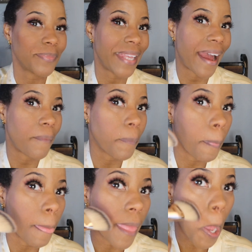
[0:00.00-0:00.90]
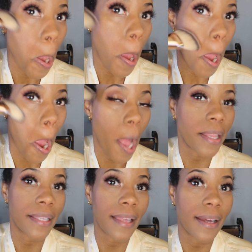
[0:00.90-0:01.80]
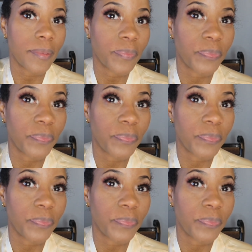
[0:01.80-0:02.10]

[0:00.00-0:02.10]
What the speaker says: Yeah, I like that.